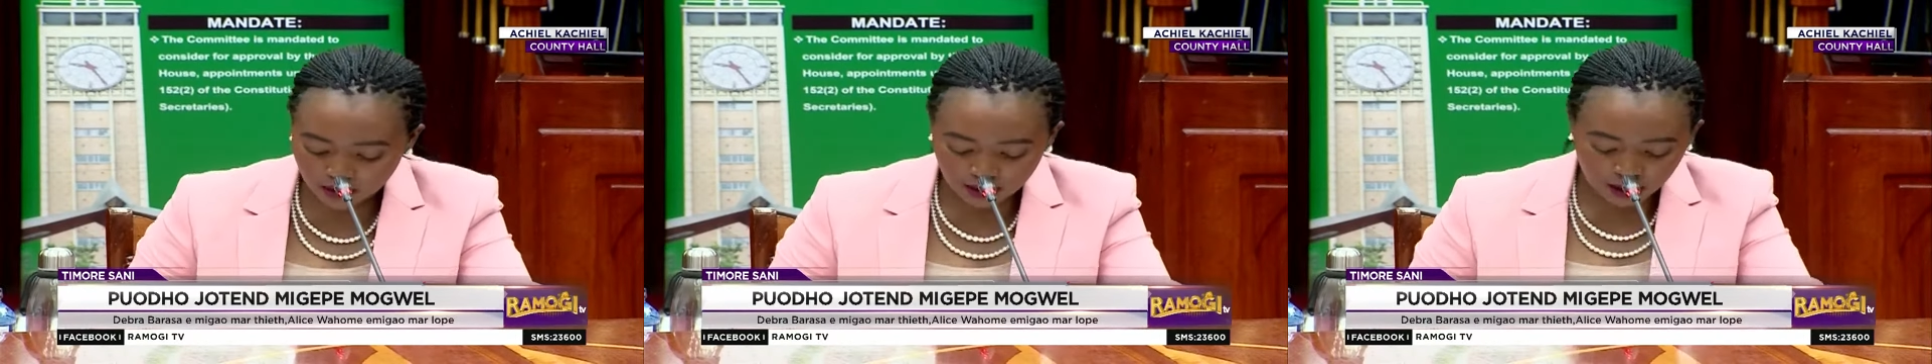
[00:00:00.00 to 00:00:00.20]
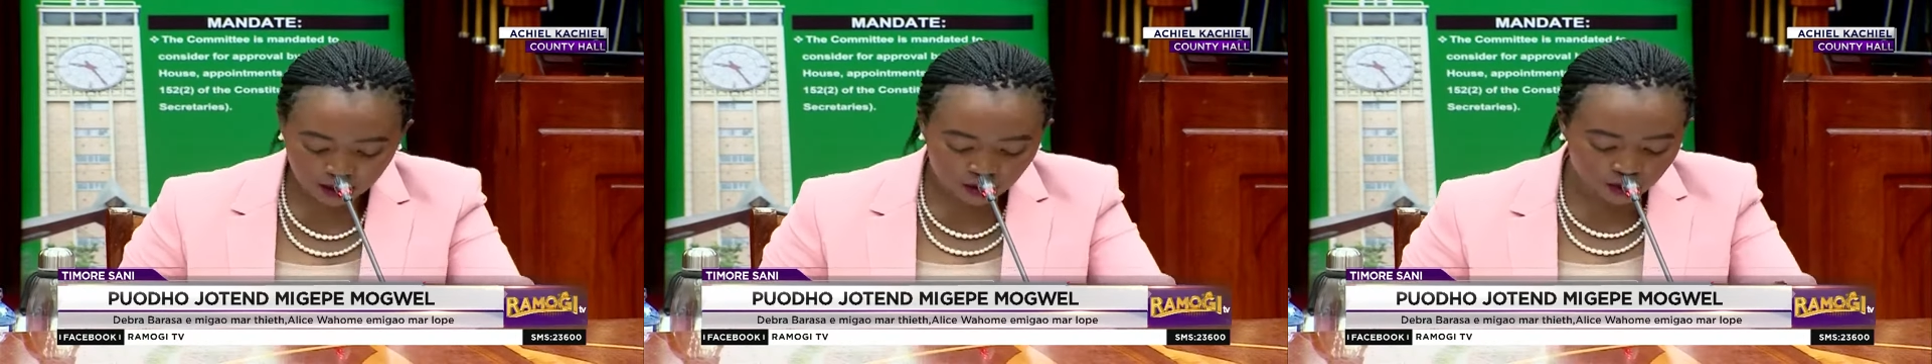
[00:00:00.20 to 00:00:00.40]

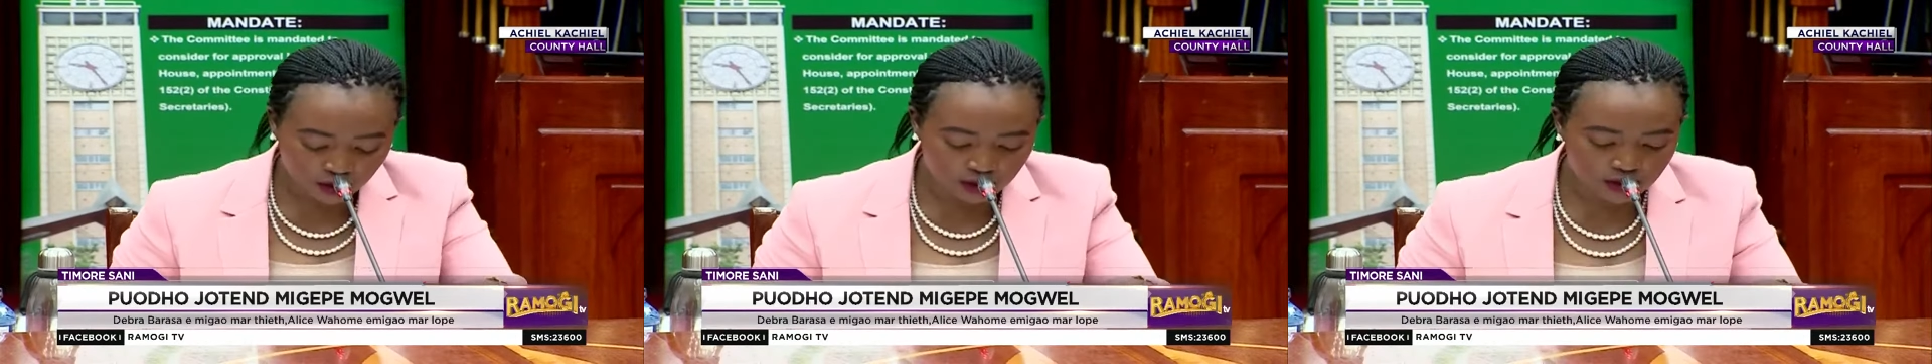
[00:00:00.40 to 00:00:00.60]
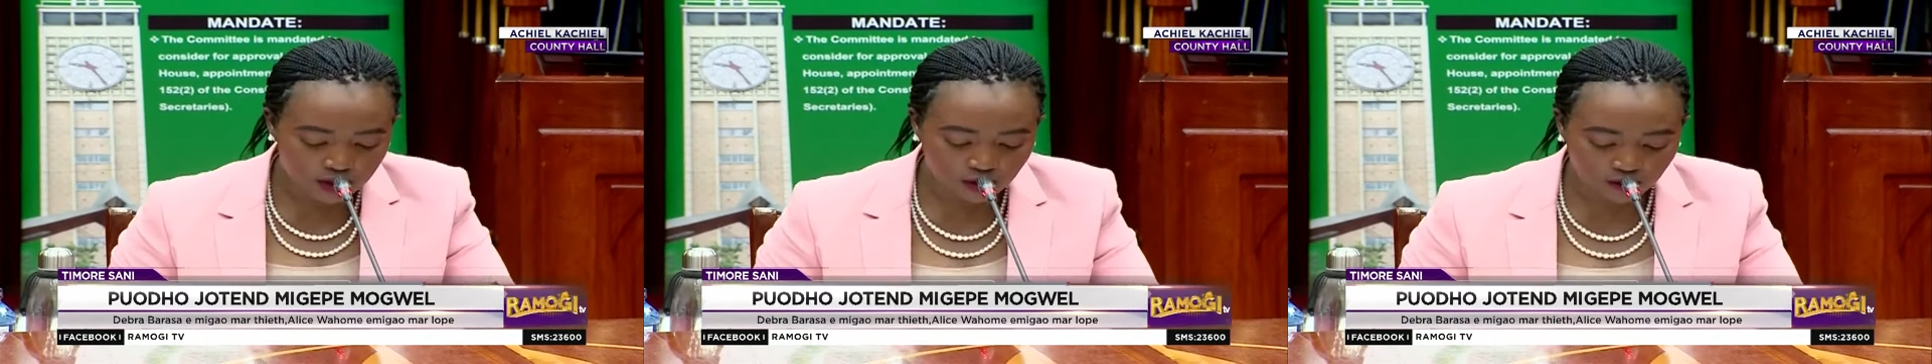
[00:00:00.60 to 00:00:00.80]

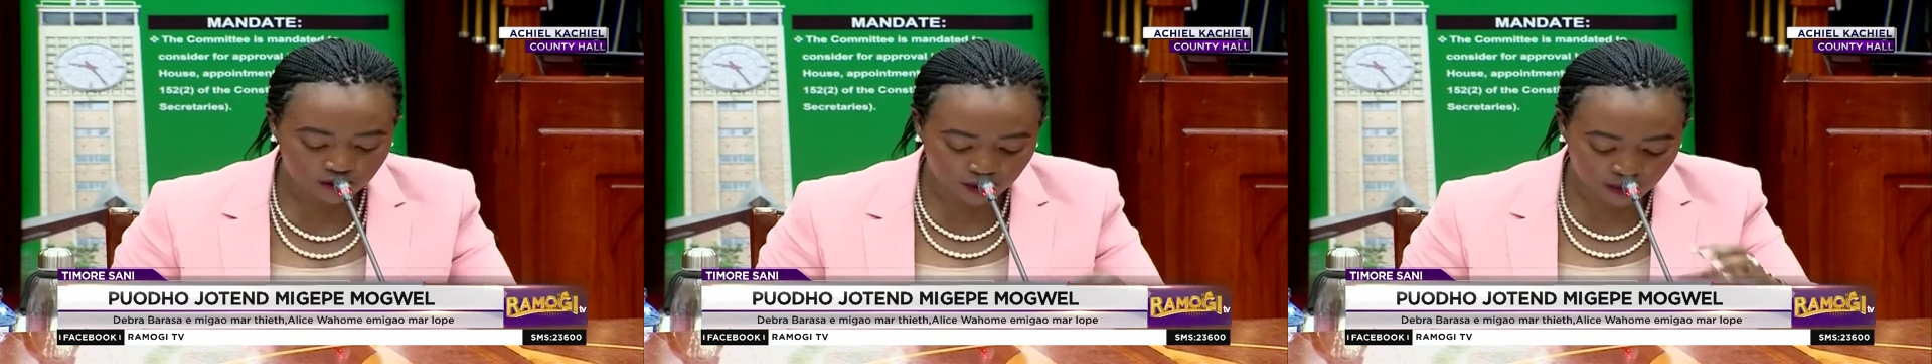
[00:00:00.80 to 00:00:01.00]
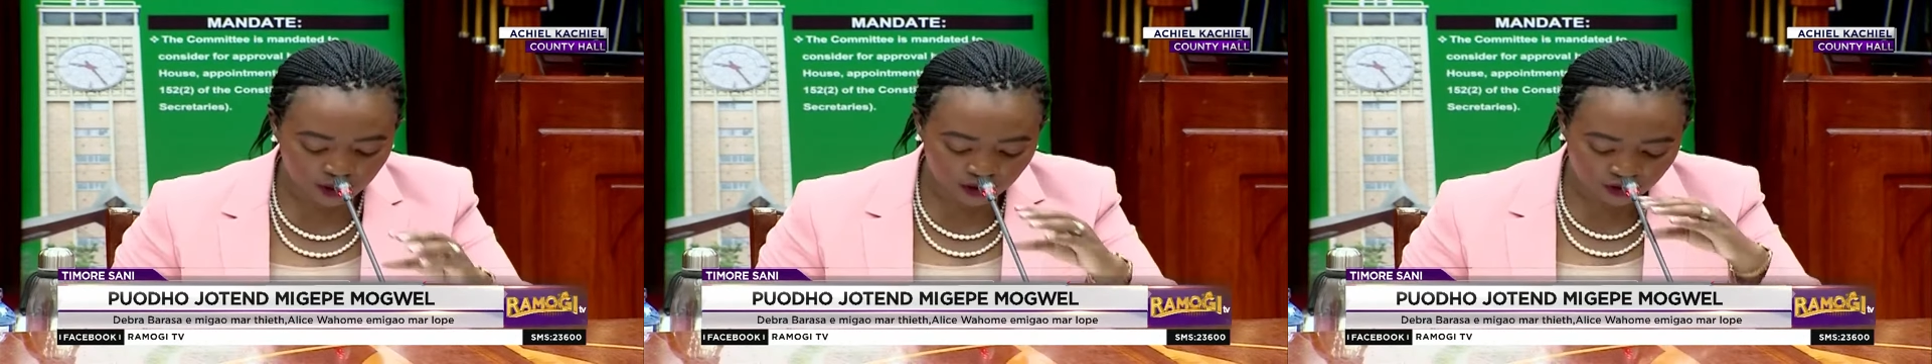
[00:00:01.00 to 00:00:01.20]
units of the
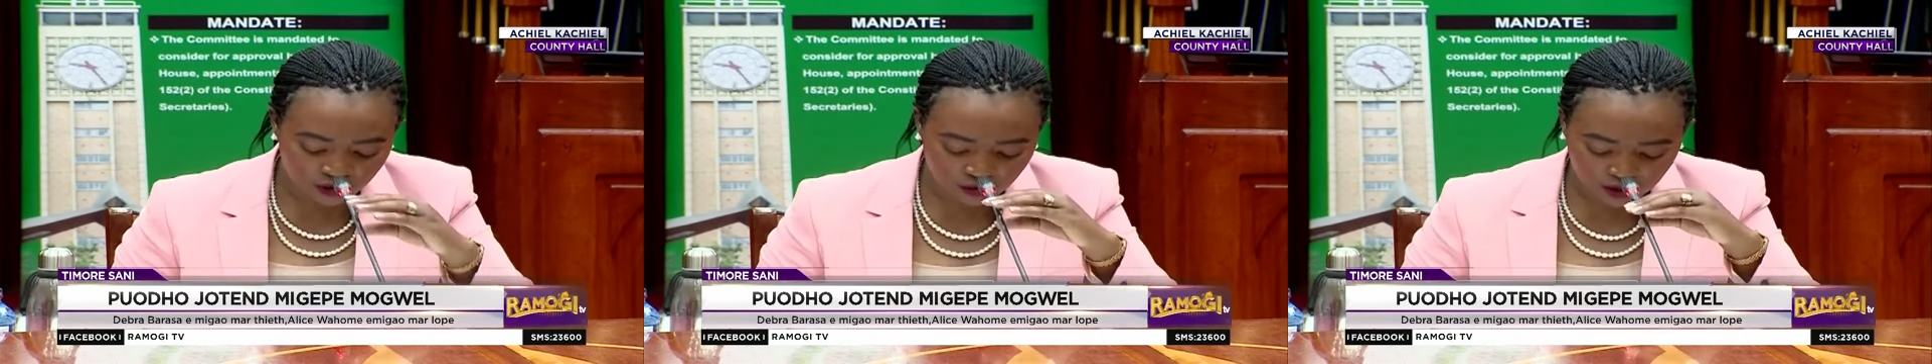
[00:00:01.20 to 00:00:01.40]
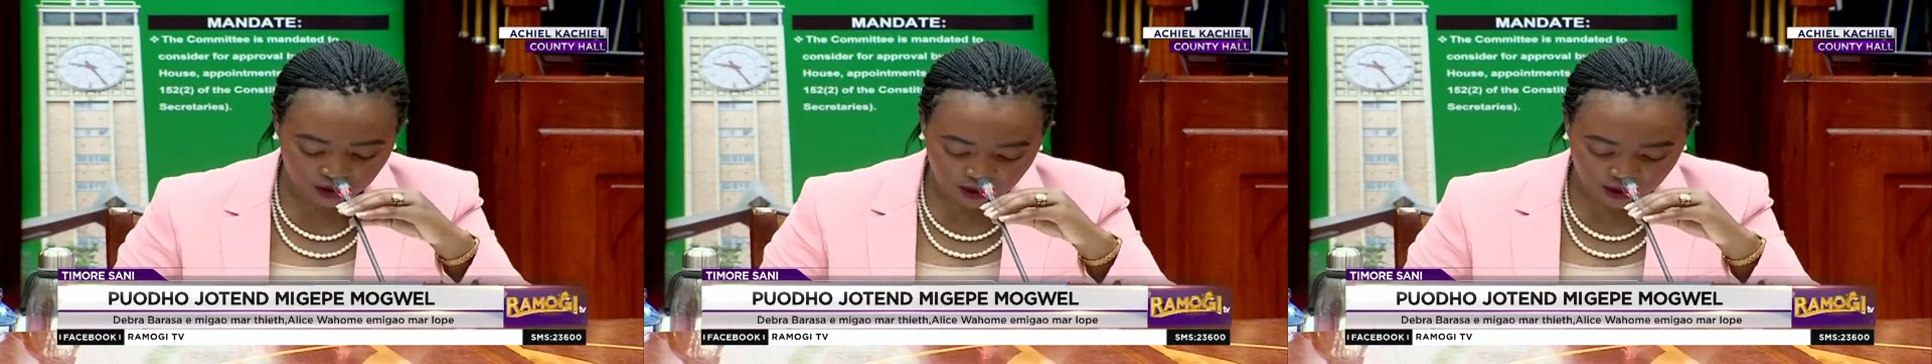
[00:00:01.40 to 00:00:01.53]
ministry.